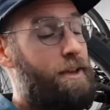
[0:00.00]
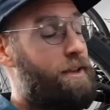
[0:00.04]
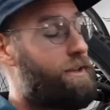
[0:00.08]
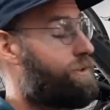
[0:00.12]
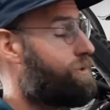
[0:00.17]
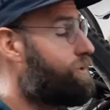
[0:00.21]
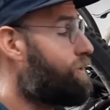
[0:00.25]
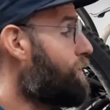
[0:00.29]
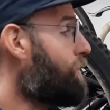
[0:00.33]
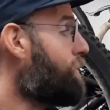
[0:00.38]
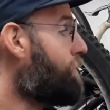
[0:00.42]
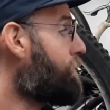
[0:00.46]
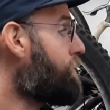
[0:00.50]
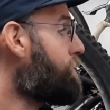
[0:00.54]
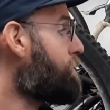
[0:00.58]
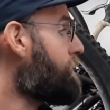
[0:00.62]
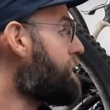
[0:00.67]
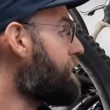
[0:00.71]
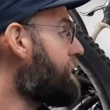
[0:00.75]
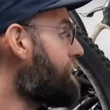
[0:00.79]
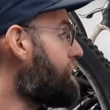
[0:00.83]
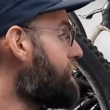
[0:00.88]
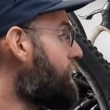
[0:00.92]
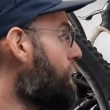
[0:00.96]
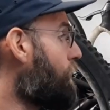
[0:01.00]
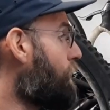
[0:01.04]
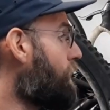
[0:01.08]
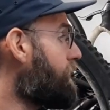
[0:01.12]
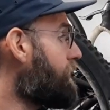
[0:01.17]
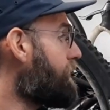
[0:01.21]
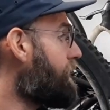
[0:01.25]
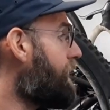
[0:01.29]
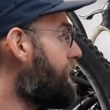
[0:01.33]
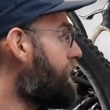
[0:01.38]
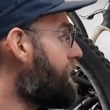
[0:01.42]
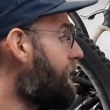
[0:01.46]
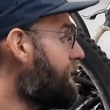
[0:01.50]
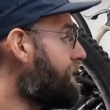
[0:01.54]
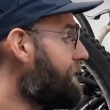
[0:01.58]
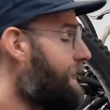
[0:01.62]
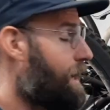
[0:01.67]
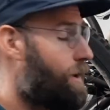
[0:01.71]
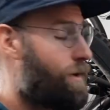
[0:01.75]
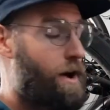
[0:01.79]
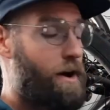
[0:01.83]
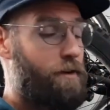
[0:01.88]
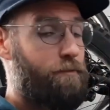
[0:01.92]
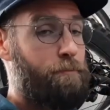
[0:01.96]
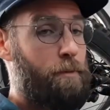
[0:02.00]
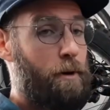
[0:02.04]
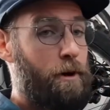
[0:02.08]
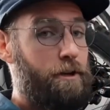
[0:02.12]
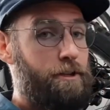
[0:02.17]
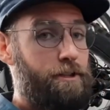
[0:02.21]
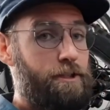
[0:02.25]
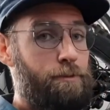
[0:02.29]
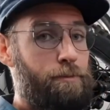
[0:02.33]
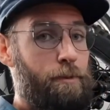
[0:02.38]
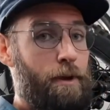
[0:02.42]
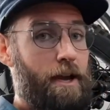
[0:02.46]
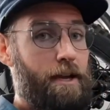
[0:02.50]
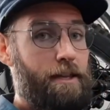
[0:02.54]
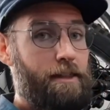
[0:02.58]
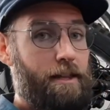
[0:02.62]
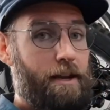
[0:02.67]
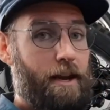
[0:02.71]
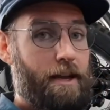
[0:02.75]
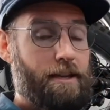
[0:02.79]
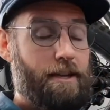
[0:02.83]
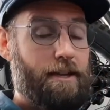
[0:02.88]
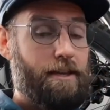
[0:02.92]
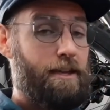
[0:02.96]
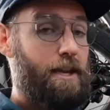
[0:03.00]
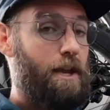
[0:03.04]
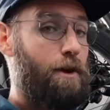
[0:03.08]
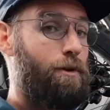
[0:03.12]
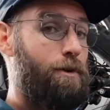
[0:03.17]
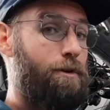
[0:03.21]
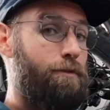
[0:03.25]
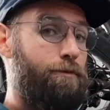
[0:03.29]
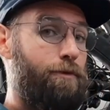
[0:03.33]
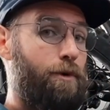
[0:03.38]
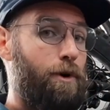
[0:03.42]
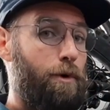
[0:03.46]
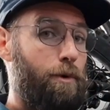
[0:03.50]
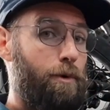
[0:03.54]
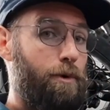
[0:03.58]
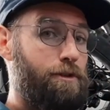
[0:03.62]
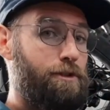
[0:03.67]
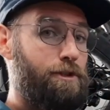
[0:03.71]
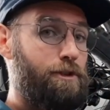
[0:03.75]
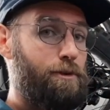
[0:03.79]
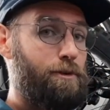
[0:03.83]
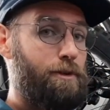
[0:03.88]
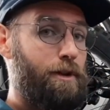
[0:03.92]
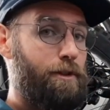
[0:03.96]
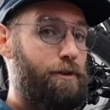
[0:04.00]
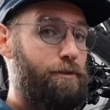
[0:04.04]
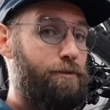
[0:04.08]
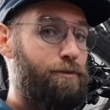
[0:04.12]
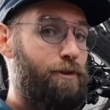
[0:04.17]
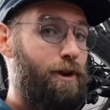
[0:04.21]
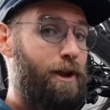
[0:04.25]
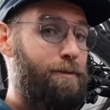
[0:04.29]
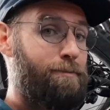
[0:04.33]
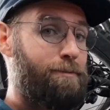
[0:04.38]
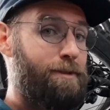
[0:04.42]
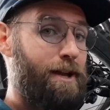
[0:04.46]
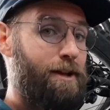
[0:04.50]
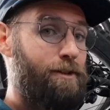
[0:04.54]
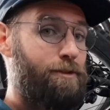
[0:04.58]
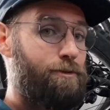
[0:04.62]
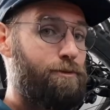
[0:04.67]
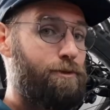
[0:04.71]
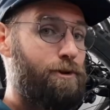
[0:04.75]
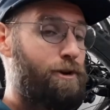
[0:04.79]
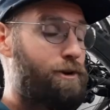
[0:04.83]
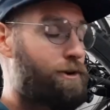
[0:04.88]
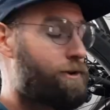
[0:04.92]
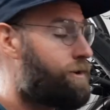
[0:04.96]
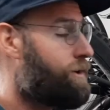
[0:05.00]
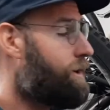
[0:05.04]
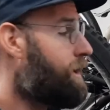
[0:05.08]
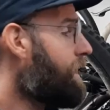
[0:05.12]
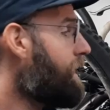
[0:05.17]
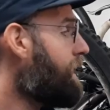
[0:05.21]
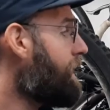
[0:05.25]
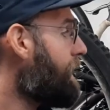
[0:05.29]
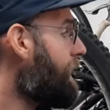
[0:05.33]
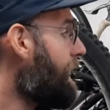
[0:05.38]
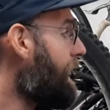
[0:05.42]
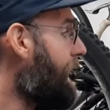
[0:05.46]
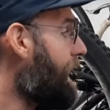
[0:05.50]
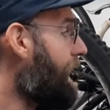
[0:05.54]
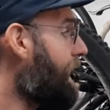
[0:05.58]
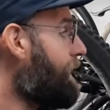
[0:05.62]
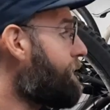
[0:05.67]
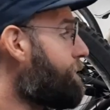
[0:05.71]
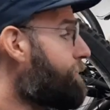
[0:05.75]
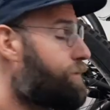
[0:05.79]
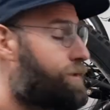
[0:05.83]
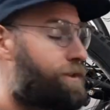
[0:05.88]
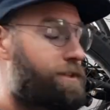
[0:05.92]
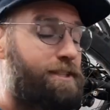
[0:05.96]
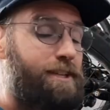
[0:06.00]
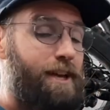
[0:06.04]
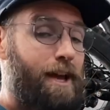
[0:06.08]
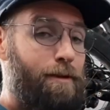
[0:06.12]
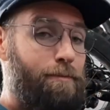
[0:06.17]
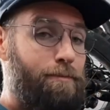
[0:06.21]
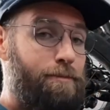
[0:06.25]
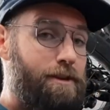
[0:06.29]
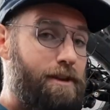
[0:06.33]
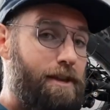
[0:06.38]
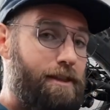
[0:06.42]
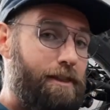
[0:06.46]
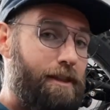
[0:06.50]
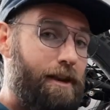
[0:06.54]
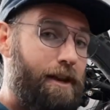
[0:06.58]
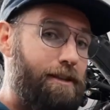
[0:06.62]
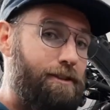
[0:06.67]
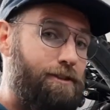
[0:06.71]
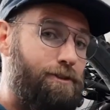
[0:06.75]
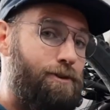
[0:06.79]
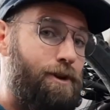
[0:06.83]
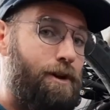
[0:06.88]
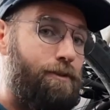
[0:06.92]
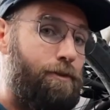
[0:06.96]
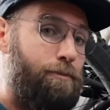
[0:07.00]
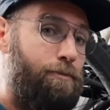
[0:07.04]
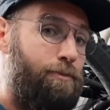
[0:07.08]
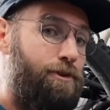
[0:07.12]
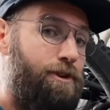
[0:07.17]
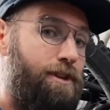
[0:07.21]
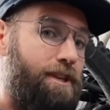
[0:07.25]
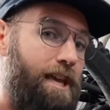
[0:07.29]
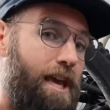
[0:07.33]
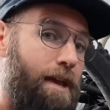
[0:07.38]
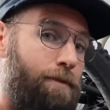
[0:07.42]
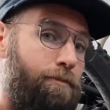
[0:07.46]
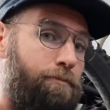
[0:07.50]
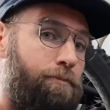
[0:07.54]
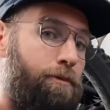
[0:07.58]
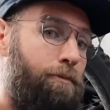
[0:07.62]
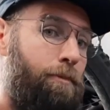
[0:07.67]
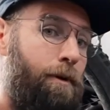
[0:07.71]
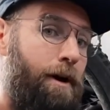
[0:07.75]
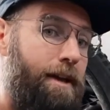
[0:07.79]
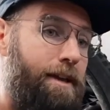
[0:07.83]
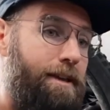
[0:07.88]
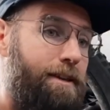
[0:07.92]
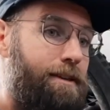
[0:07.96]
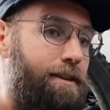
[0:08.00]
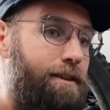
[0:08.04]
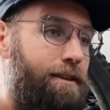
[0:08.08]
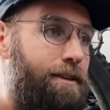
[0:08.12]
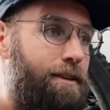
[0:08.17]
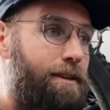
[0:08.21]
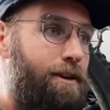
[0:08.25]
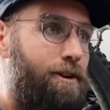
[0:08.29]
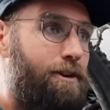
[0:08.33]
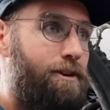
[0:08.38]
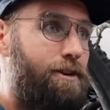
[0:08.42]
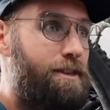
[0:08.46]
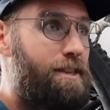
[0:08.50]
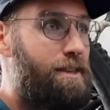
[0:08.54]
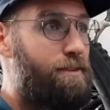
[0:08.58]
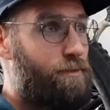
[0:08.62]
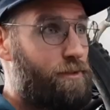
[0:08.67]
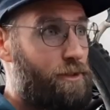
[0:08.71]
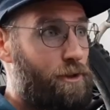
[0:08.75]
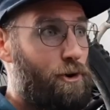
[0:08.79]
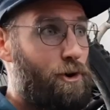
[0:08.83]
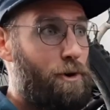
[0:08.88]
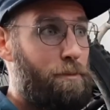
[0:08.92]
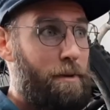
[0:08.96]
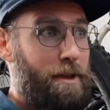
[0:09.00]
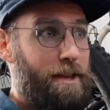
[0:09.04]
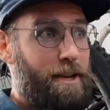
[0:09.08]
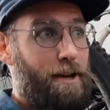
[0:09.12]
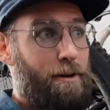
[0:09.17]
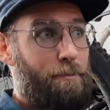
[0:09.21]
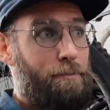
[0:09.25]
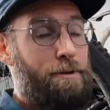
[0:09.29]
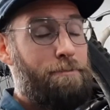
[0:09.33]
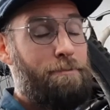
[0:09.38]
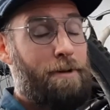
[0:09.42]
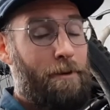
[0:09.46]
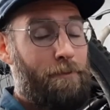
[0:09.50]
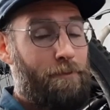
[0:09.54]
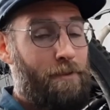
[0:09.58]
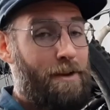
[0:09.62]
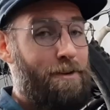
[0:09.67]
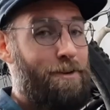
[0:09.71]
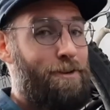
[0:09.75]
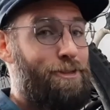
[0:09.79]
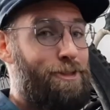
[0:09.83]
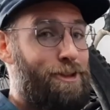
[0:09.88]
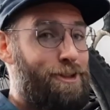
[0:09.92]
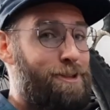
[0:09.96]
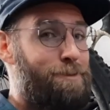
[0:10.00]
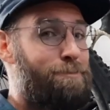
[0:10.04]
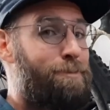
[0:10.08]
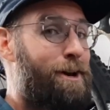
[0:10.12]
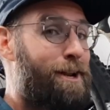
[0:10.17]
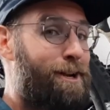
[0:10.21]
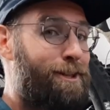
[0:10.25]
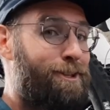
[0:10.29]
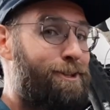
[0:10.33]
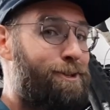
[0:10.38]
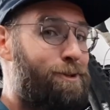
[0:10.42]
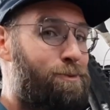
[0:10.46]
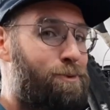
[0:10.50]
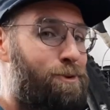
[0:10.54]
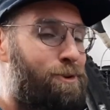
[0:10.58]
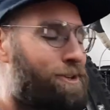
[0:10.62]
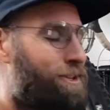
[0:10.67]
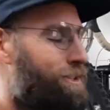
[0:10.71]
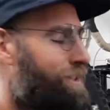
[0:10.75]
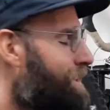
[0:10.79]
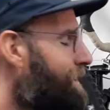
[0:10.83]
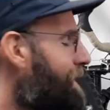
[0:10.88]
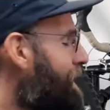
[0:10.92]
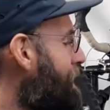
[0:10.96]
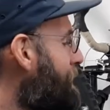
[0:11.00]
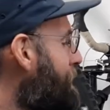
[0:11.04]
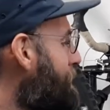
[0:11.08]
So for me, knowing that I now have part spec that I can carry forward to another frame down the road, and for the time being that I do have a pretty capable bike, even though it may not be my favorite thing to pedal in the world,